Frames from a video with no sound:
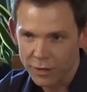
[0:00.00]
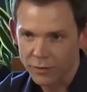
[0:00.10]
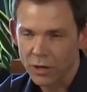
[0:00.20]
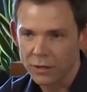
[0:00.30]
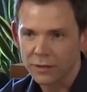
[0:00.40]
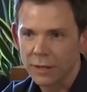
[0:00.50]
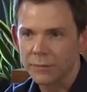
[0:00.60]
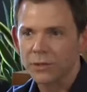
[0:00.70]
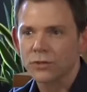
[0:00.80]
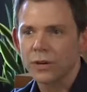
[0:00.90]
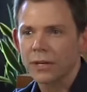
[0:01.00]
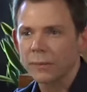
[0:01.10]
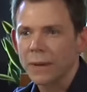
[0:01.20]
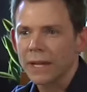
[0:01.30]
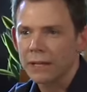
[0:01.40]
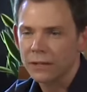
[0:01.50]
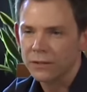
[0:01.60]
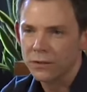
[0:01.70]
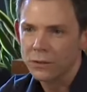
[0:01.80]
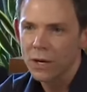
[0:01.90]
home and definitely made it
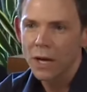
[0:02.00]
unique.